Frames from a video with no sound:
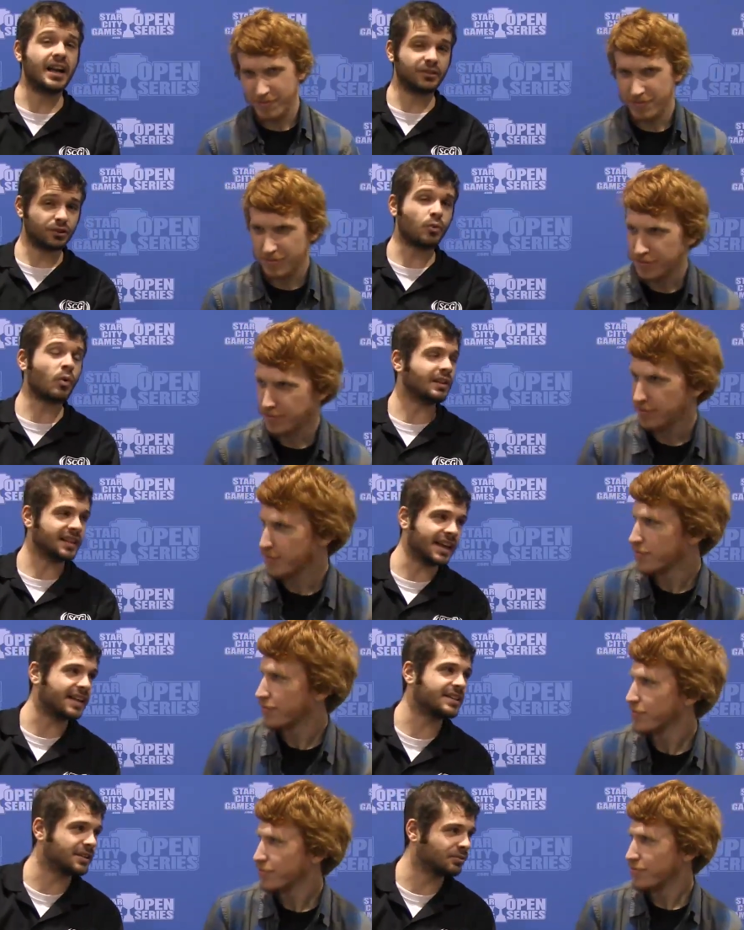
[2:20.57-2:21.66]
Speaker 1: as the one
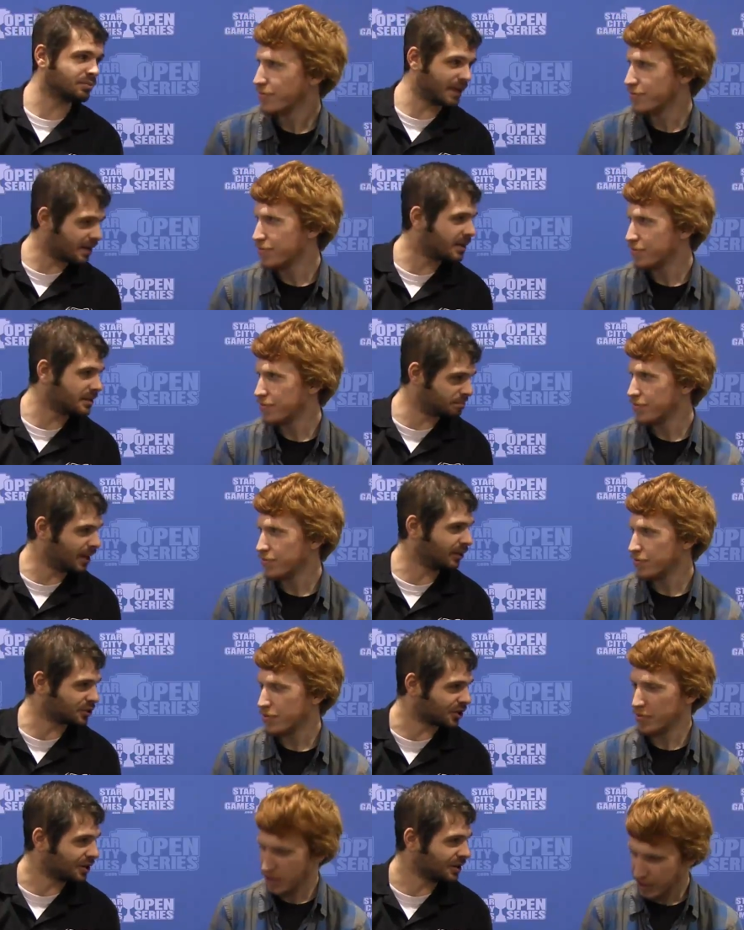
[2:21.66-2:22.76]
land in Be- in
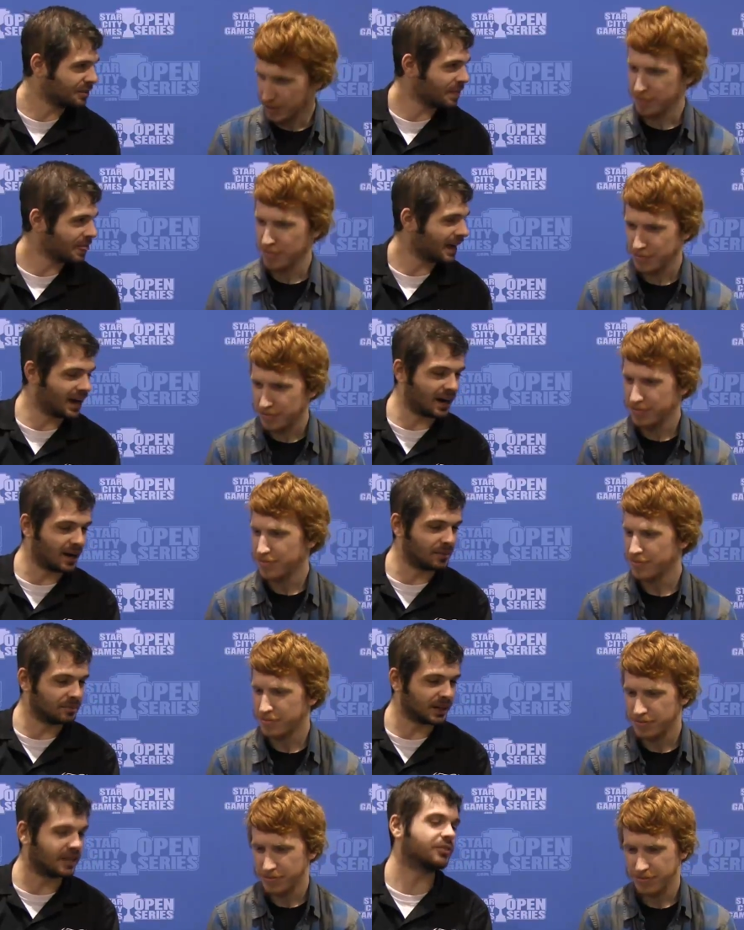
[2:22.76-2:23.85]
Belcher, yep.
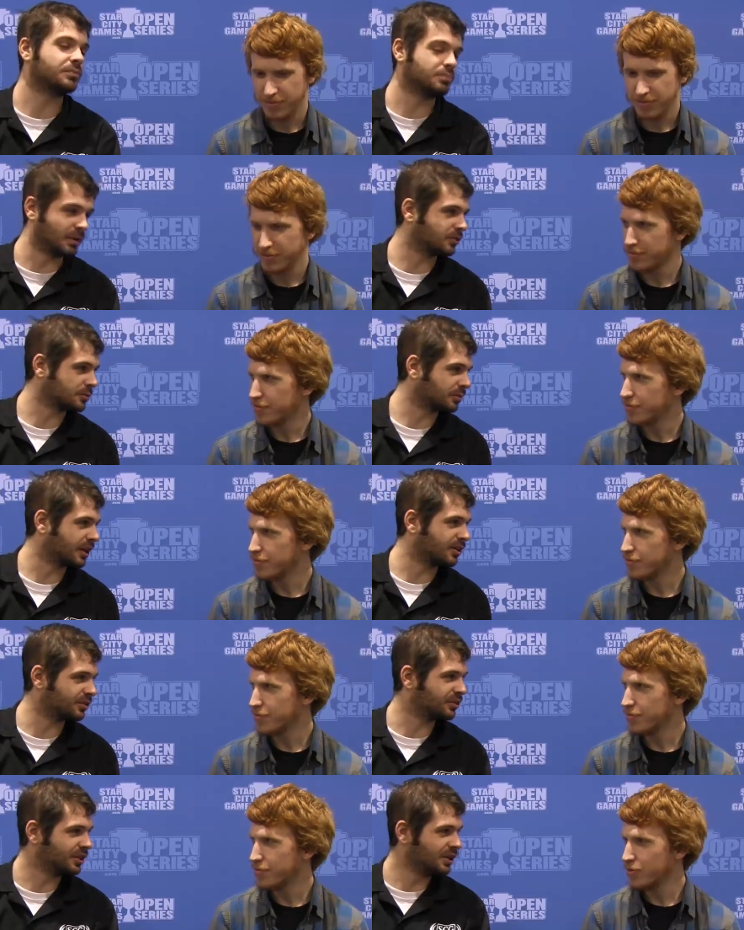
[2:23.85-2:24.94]
um, because Belcher
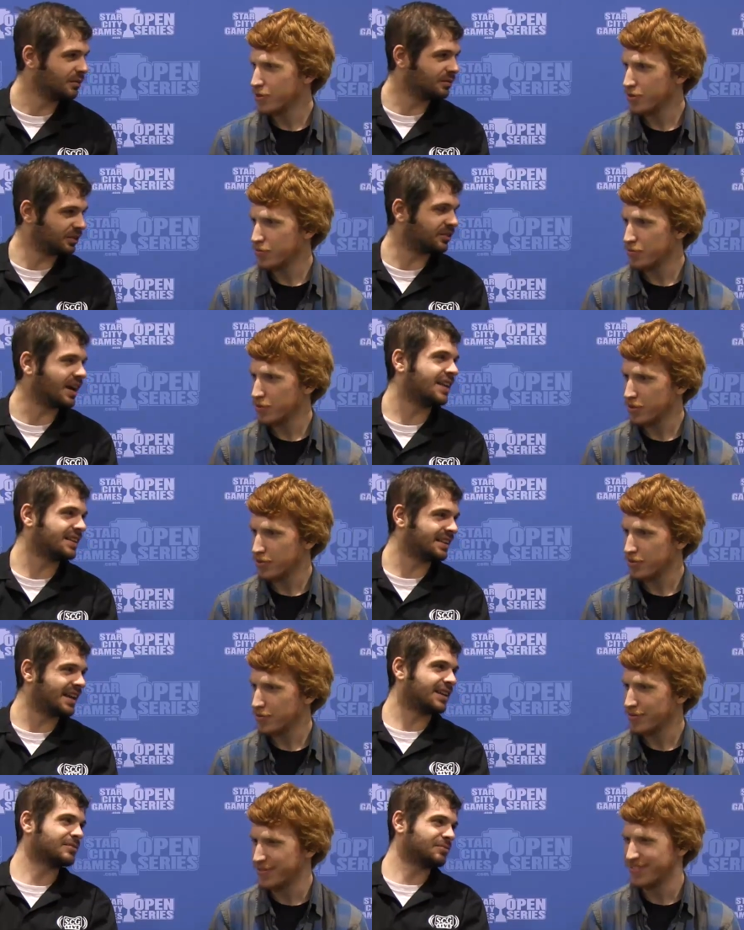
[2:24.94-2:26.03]
players decide that
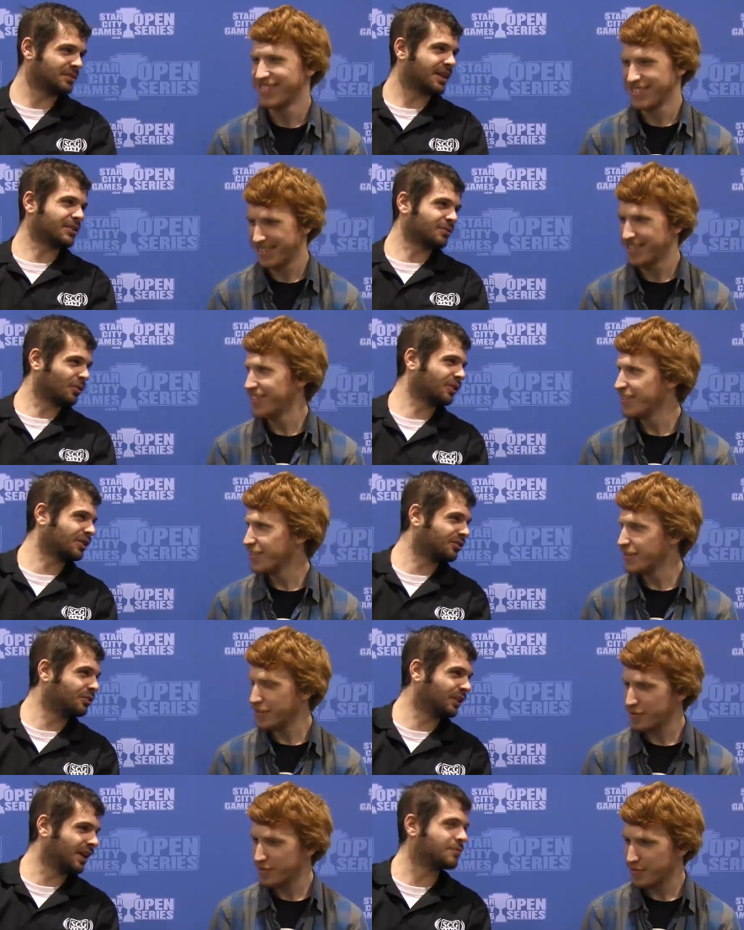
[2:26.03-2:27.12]
they can they can afford the
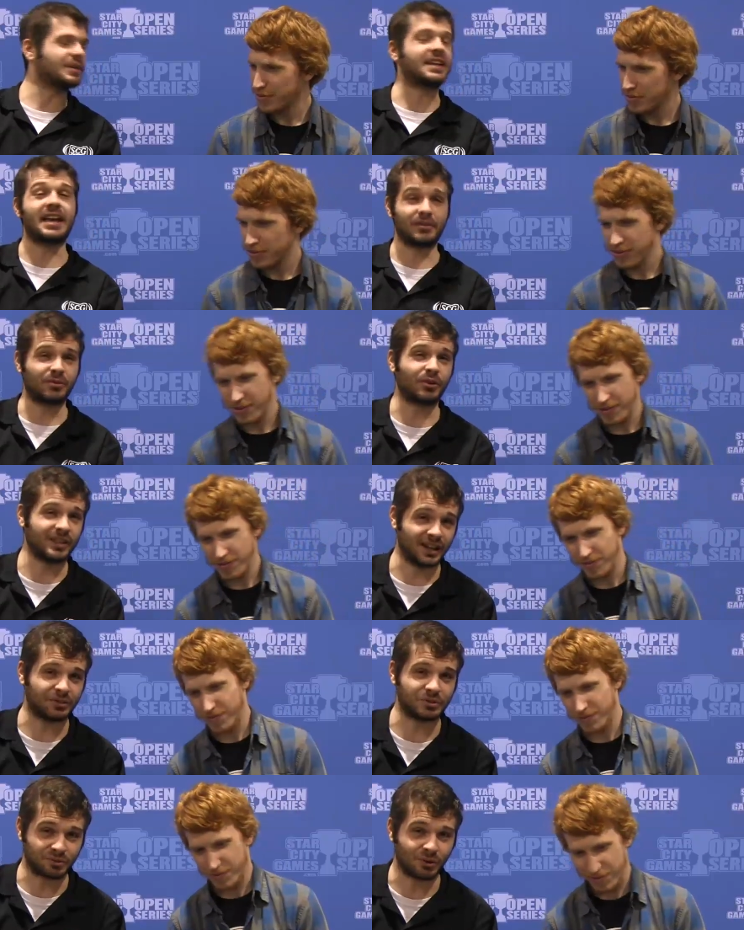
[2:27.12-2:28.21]
two life but can't afford the
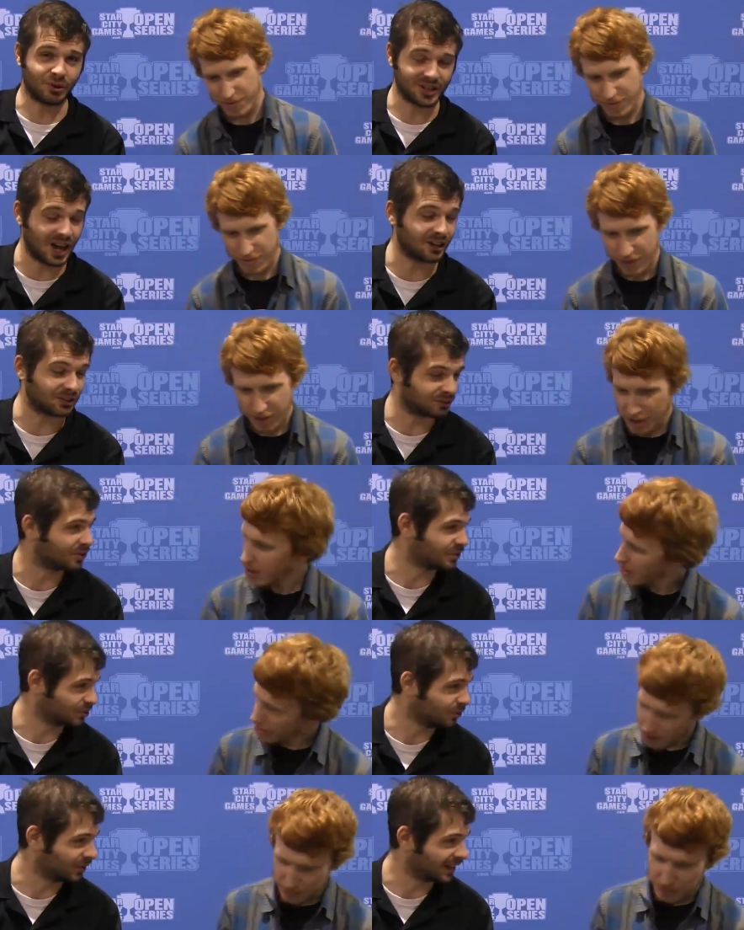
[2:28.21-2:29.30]
extra forty dollars for the
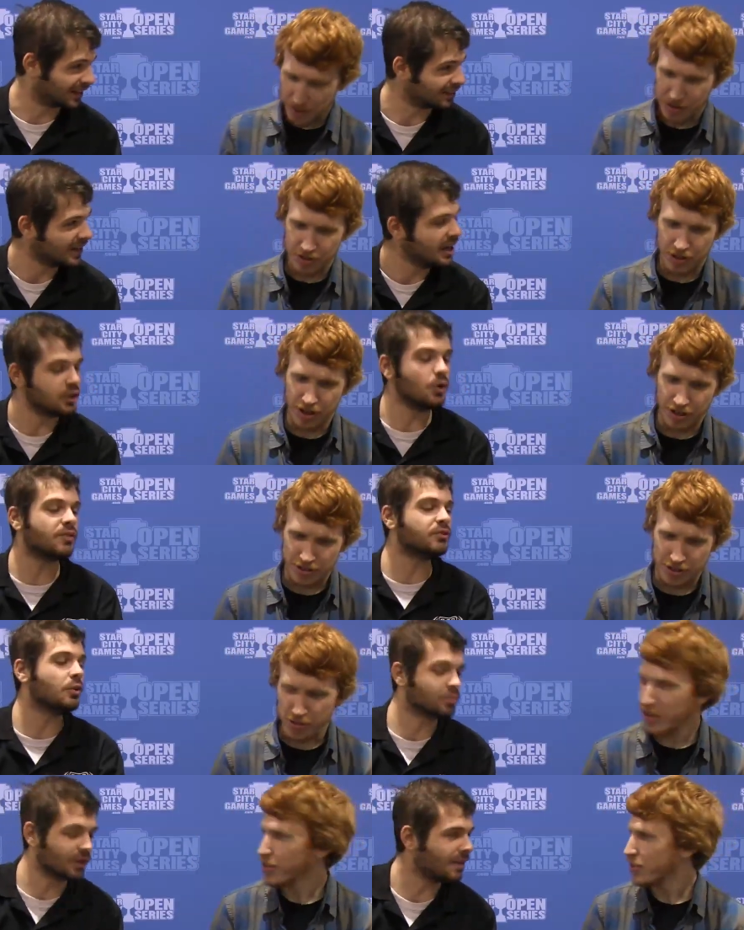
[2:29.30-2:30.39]
dual land. Yeah, you have
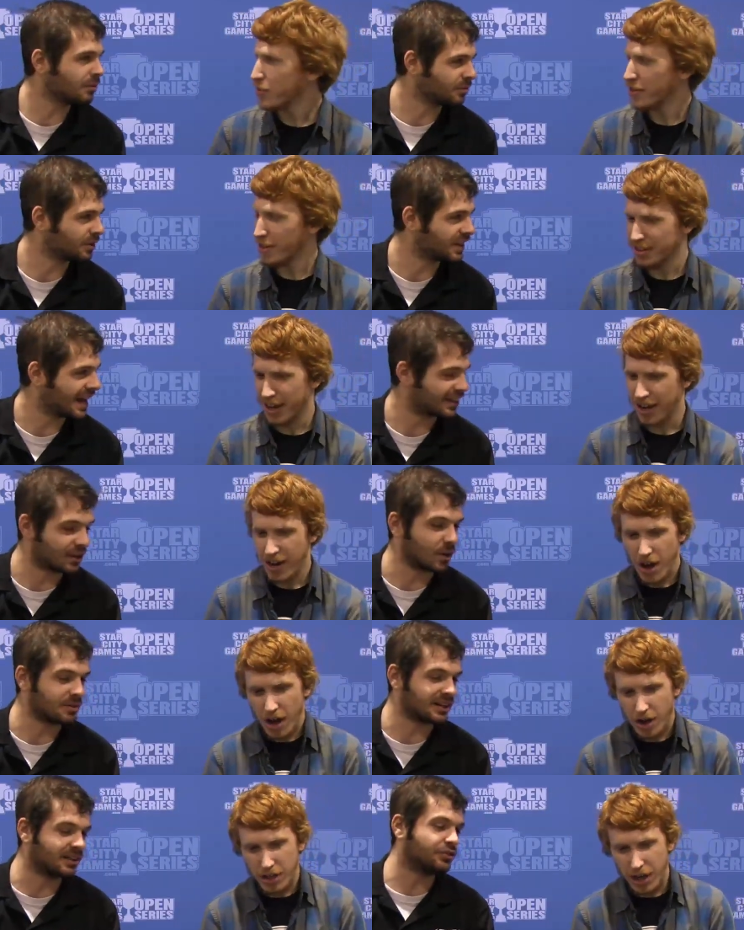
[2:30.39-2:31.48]
no problem with that, that, though
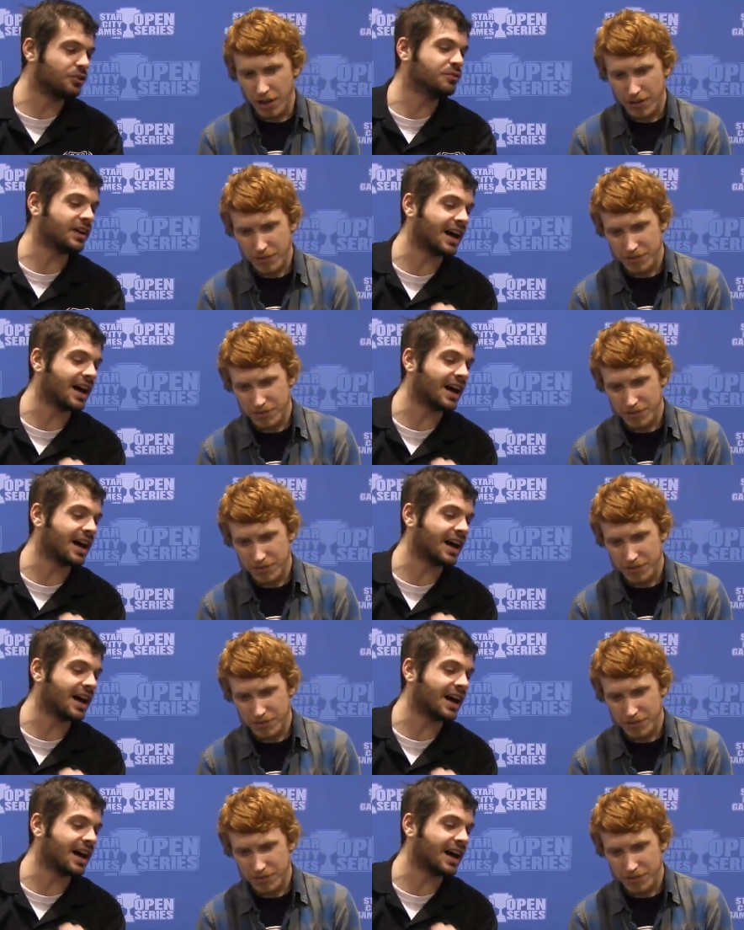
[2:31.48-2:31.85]
because yeah. you've